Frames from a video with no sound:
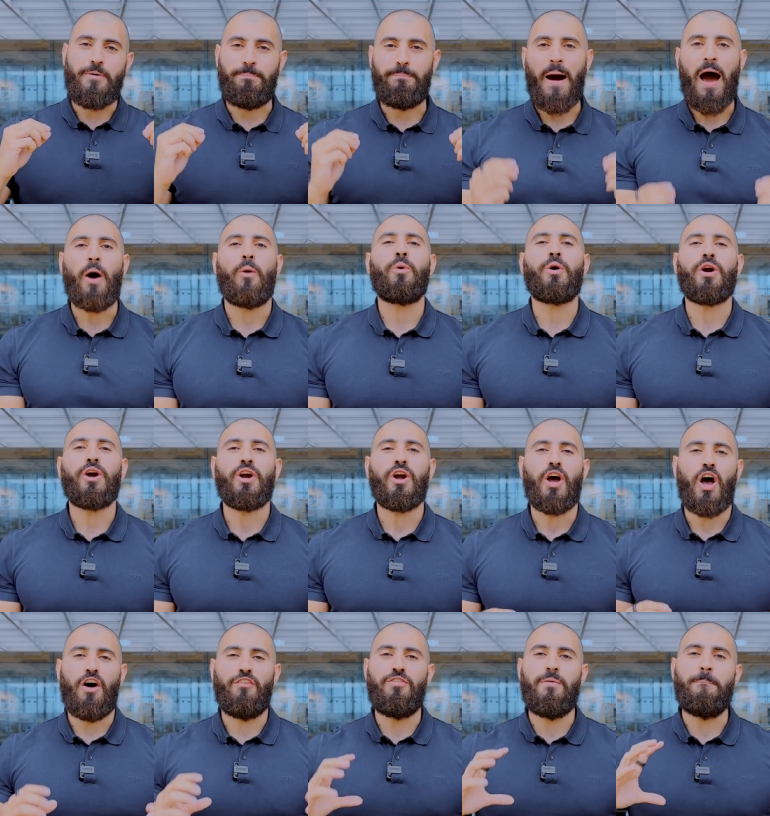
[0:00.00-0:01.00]
power
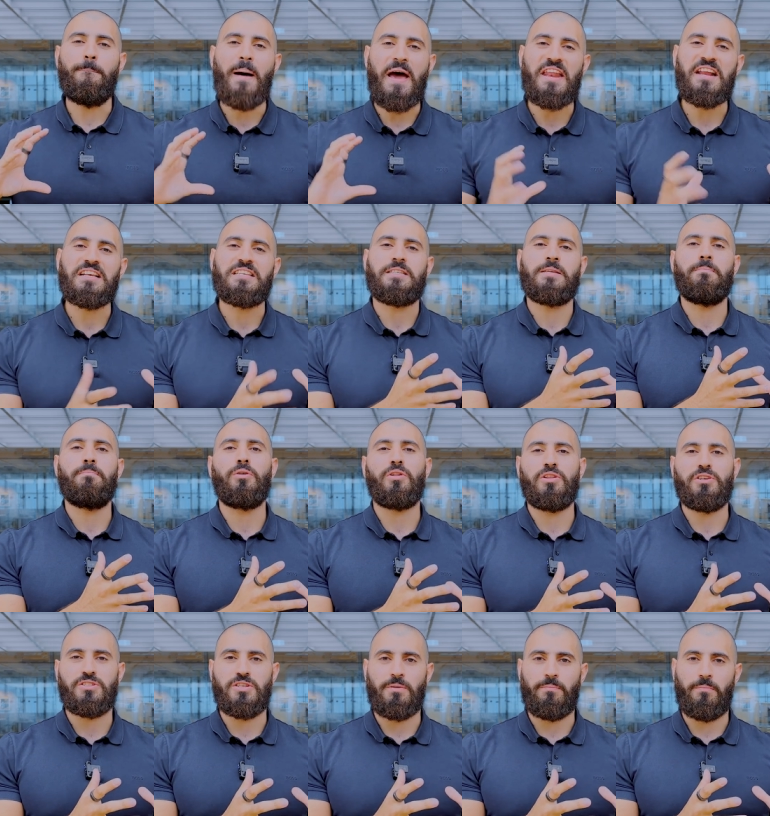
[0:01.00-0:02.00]
of embedding
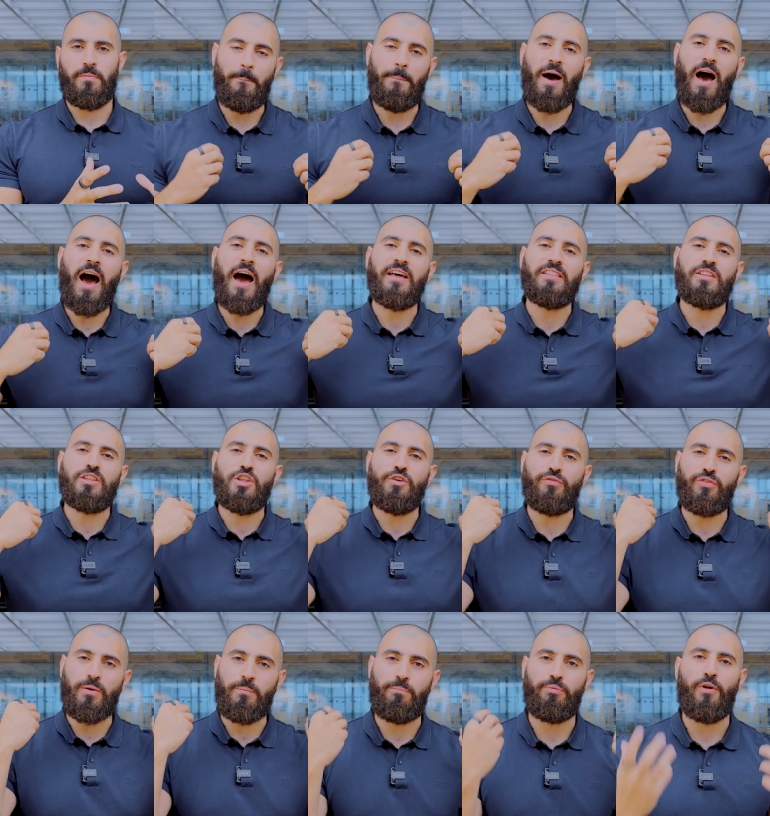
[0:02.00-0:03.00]
symbolism behind the
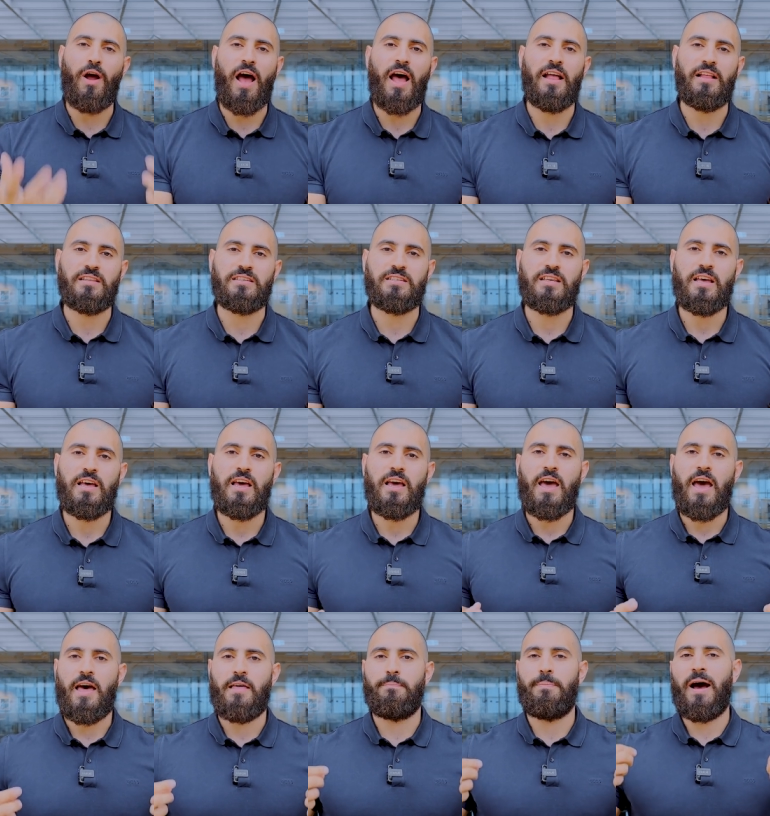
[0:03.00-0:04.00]
different brands
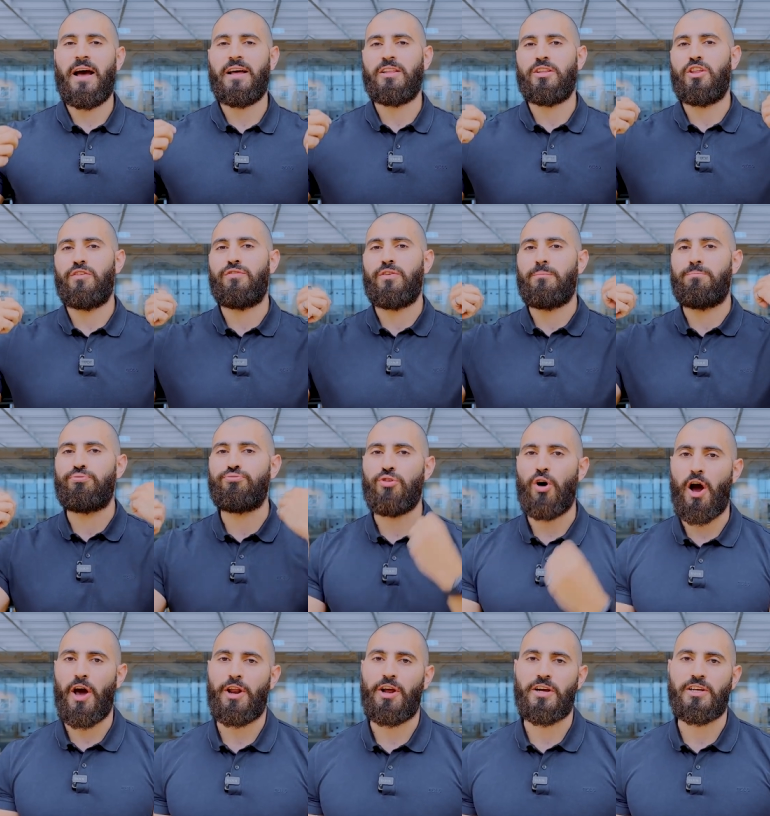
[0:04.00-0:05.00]
and behind the different
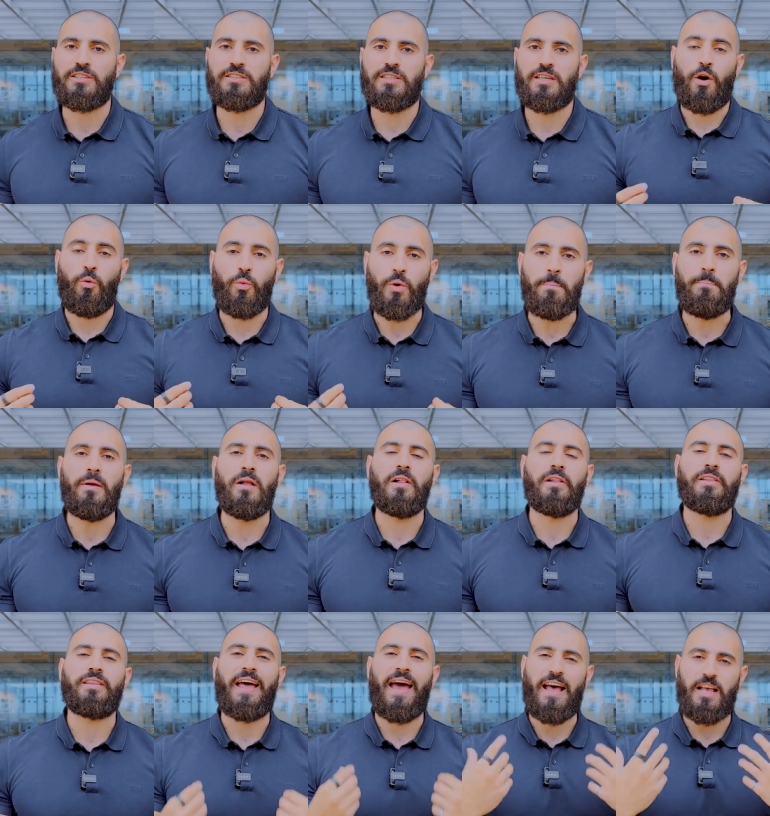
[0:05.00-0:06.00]
products that we
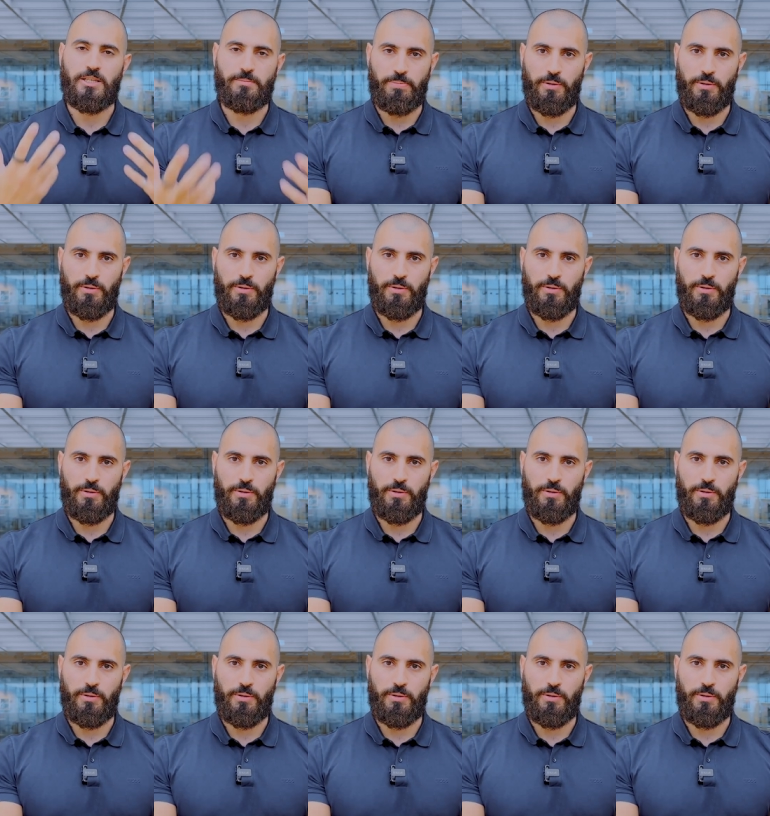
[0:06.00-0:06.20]
build as